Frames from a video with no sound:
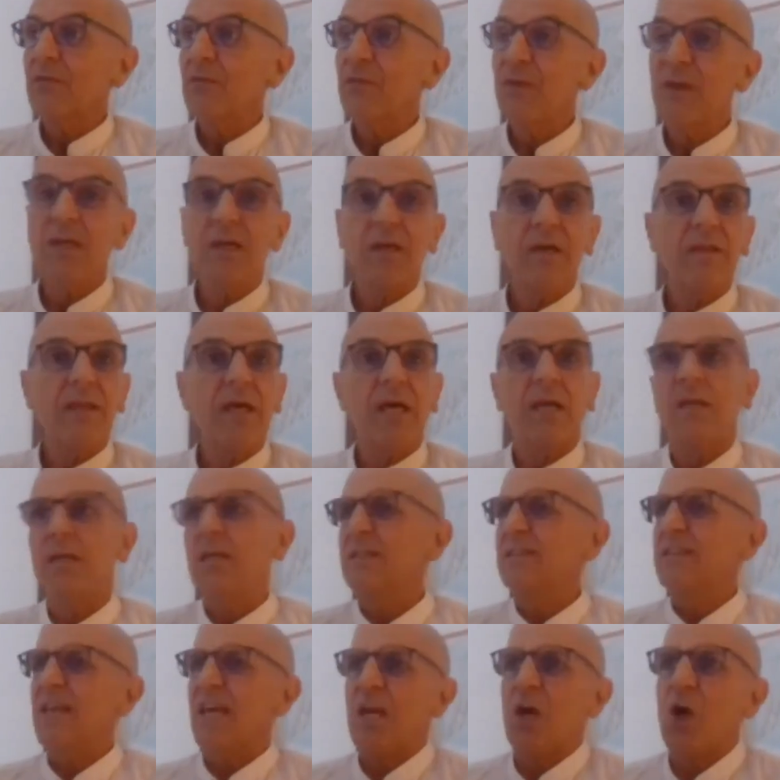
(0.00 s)
Fear that
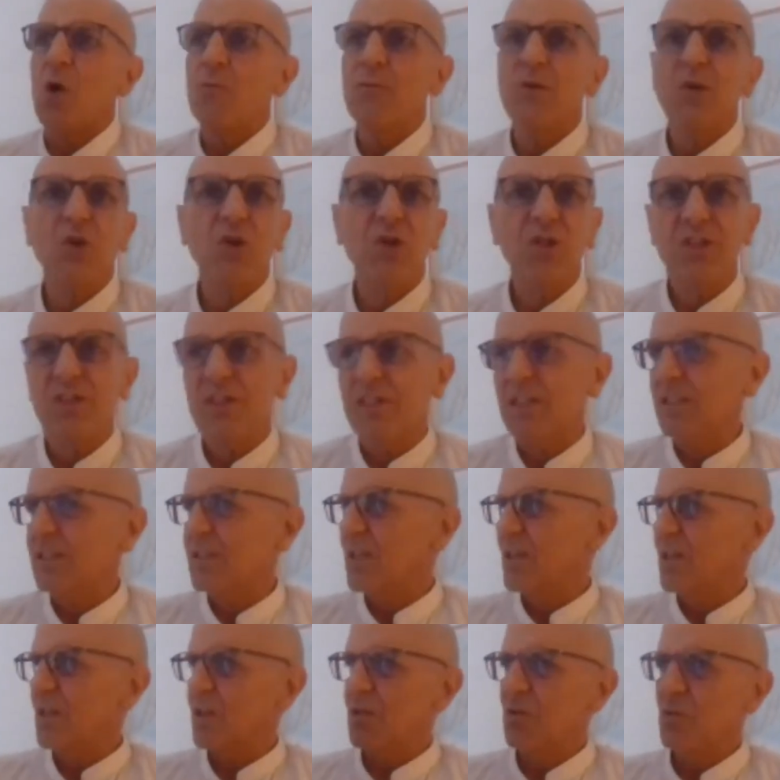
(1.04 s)
he's a communist
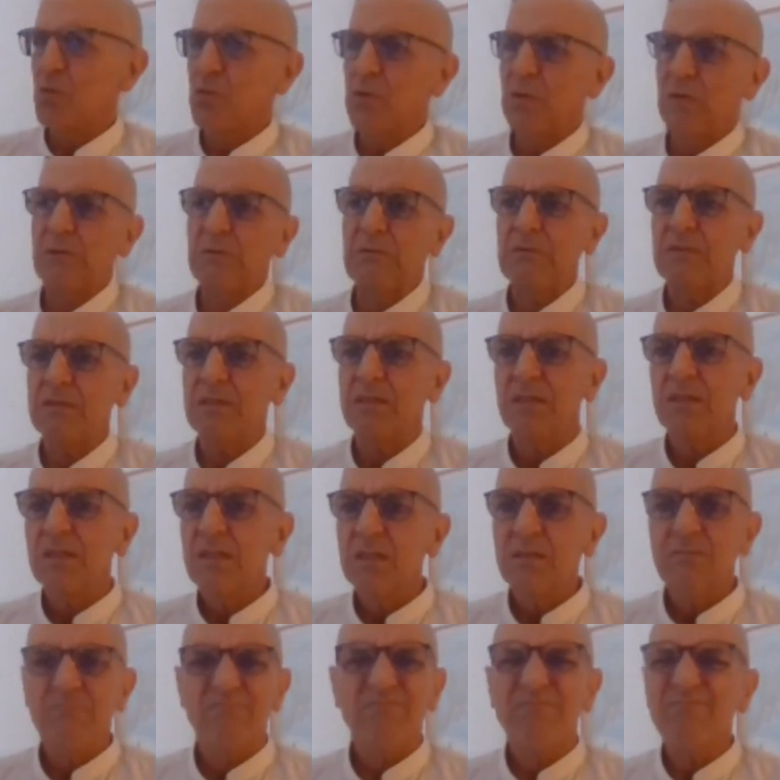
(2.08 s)
and he will.
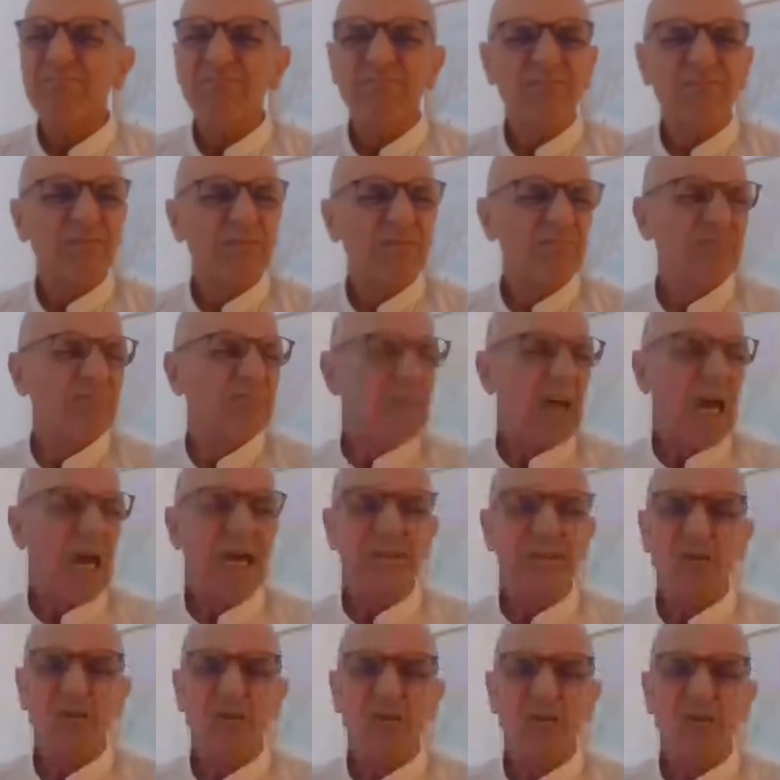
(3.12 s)

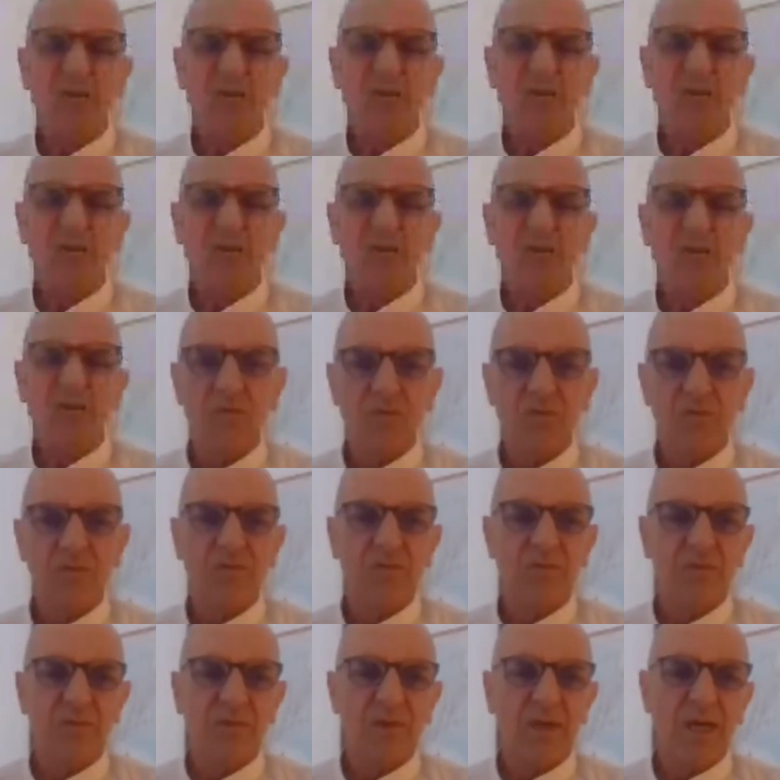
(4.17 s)
I don't think so.
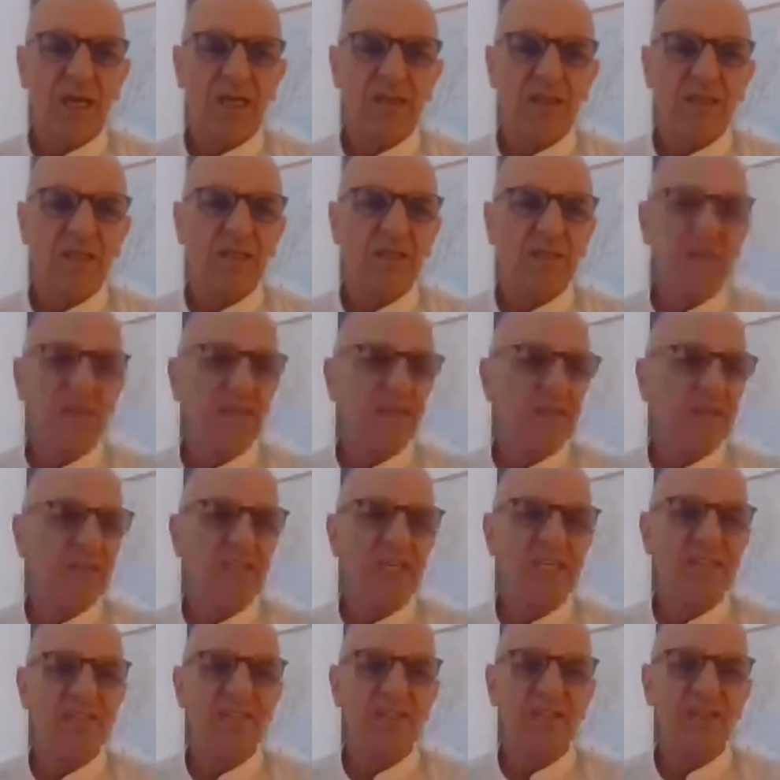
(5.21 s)
I think he's
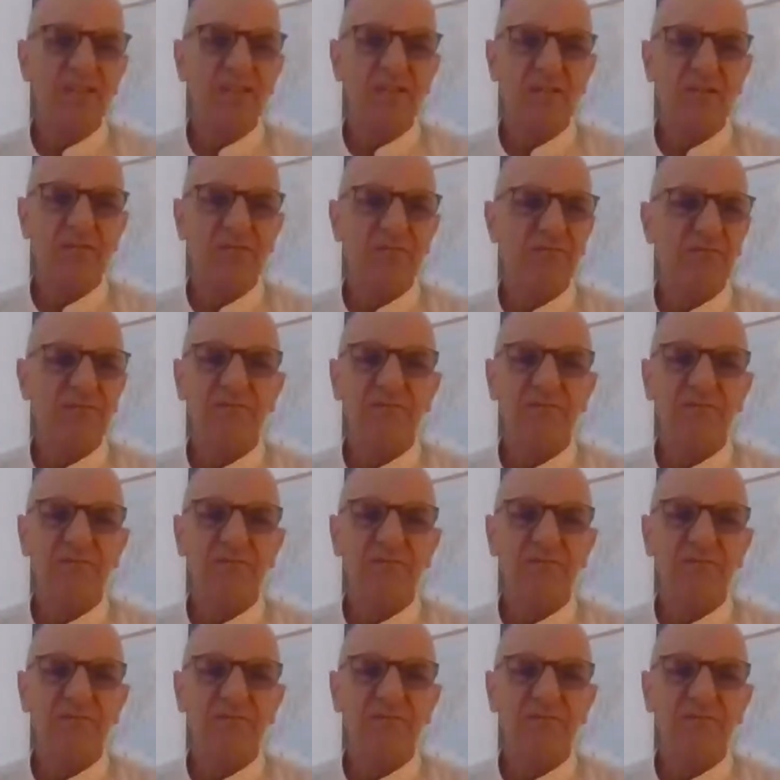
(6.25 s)
just a